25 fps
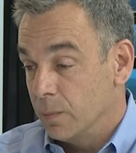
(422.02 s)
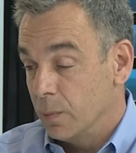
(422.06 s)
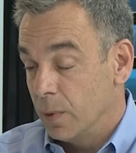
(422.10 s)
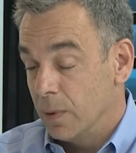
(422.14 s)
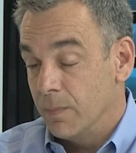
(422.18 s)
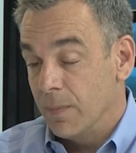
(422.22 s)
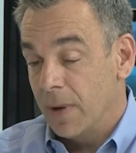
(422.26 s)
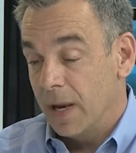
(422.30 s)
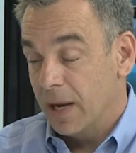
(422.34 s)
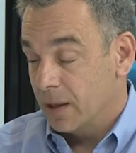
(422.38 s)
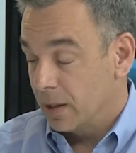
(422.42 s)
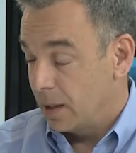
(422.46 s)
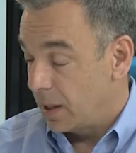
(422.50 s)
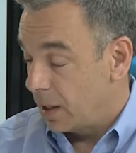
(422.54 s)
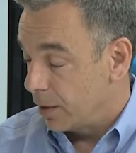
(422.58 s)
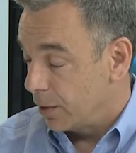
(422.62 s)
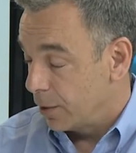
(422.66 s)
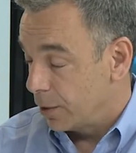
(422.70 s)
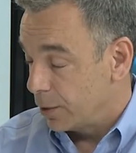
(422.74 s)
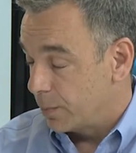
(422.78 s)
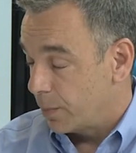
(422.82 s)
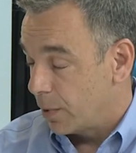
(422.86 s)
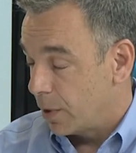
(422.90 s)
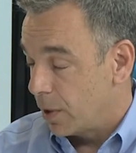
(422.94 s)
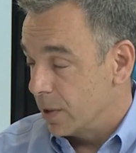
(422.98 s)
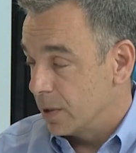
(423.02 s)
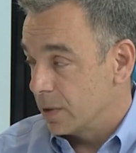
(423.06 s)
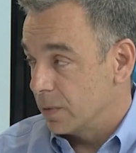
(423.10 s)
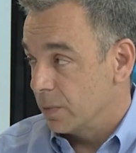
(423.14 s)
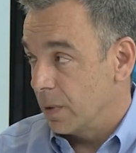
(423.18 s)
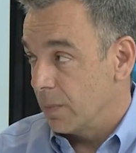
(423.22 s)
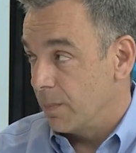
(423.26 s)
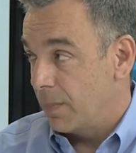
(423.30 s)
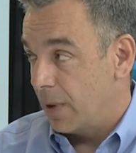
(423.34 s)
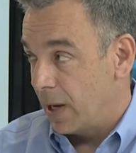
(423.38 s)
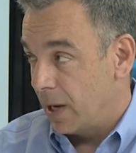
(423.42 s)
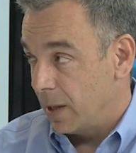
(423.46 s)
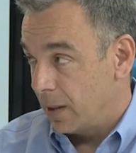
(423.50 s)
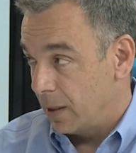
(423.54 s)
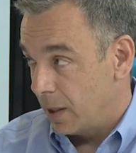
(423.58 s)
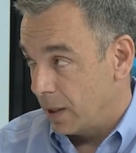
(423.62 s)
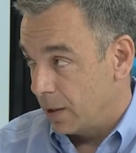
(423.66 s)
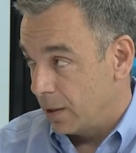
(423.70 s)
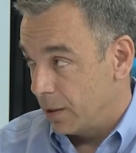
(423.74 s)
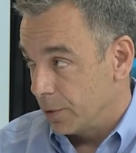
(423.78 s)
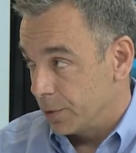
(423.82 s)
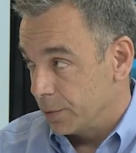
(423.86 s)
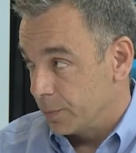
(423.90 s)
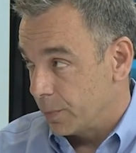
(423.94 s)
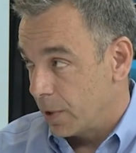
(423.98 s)
we make a lot of those parts, we buy a lot
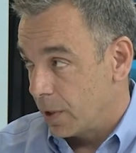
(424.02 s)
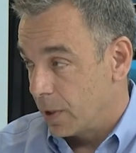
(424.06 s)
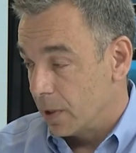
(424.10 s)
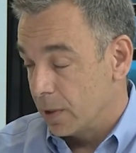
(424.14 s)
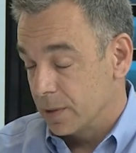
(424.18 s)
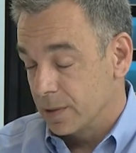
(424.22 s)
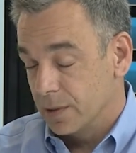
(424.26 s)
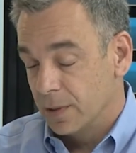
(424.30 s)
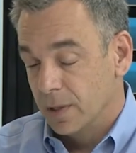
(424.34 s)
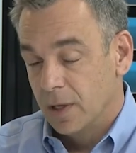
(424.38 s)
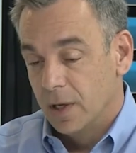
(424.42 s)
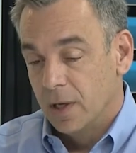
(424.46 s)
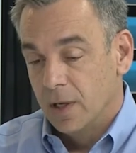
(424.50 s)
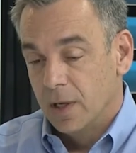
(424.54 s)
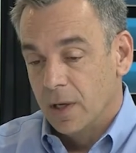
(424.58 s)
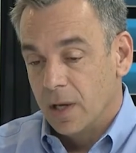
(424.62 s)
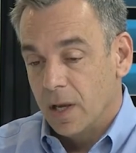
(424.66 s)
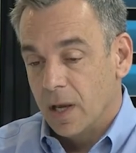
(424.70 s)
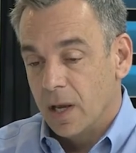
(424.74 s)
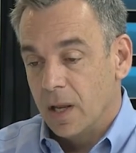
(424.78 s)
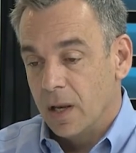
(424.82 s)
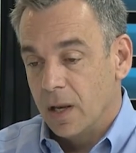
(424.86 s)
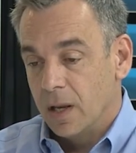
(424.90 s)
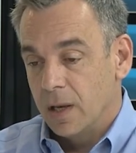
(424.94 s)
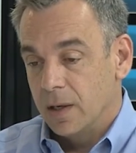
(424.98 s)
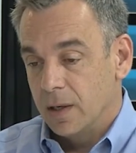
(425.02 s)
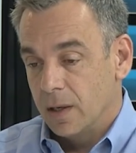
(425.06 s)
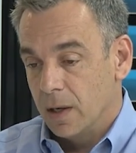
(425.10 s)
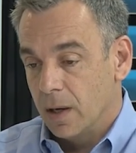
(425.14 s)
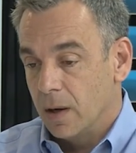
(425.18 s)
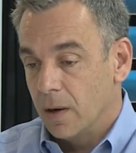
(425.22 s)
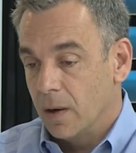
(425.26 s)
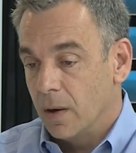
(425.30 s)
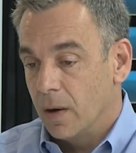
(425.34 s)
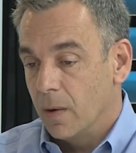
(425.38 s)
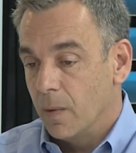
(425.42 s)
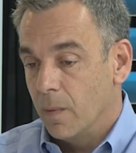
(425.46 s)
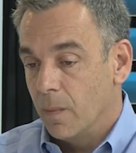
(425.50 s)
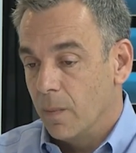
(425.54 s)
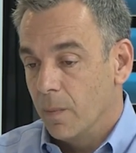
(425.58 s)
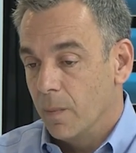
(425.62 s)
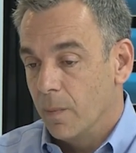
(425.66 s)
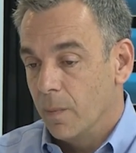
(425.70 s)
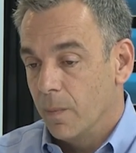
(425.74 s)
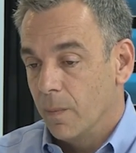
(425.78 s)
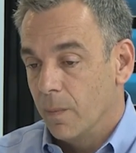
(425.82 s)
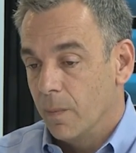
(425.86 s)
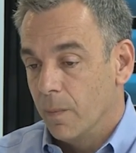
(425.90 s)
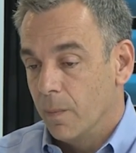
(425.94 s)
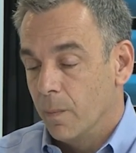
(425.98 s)
of those parts, and uh,
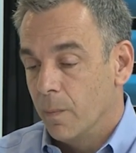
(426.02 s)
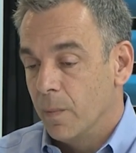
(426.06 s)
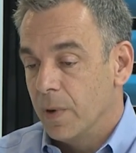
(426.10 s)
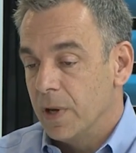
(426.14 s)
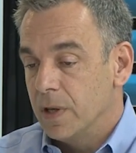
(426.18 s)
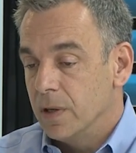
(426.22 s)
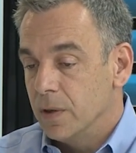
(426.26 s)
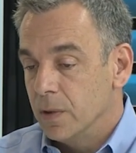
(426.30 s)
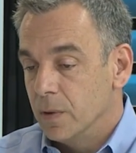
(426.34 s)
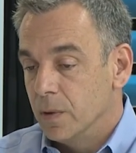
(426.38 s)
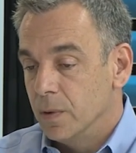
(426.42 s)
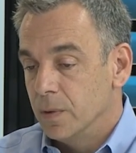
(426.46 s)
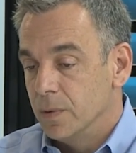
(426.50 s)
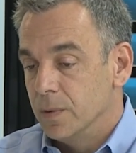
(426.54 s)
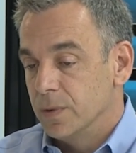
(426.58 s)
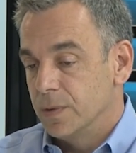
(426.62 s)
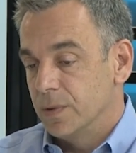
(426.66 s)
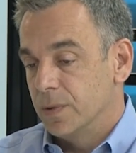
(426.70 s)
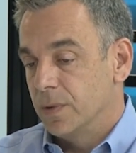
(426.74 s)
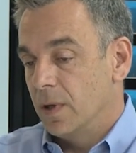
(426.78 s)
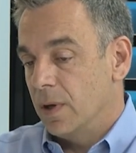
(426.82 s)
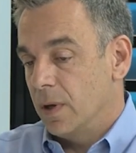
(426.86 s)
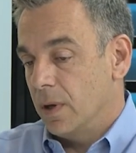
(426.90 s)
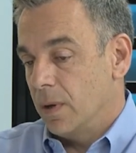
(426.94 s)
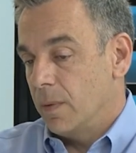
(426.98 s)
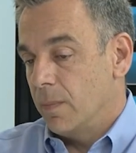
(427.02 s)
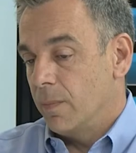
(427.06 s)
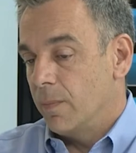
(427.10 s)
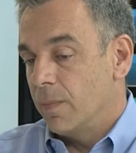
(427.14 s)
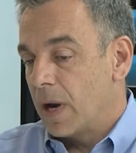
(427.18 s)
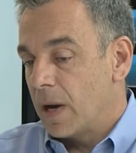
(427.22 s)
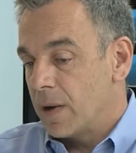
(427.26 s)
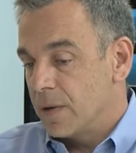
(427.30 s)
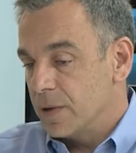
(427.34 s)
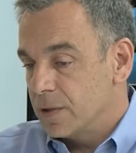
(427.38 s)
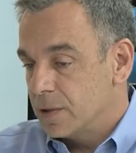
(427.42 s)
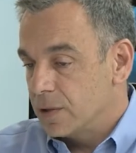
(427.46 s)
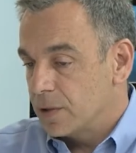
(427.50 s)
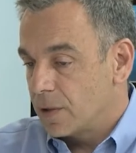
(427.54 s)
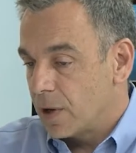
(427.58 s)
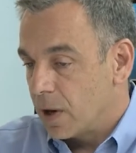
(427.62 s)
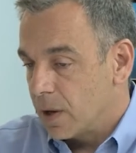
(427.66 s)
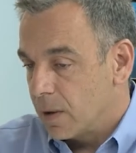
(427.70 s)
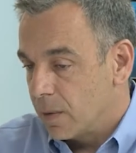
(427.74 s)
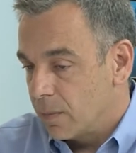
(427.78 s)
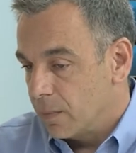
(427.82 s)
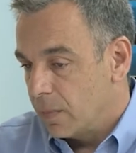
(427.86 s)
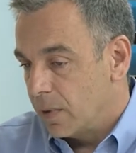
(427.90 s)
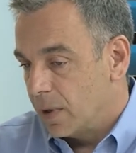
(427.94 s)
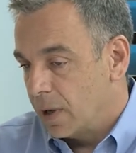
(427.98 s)
we use the Brown and Sharp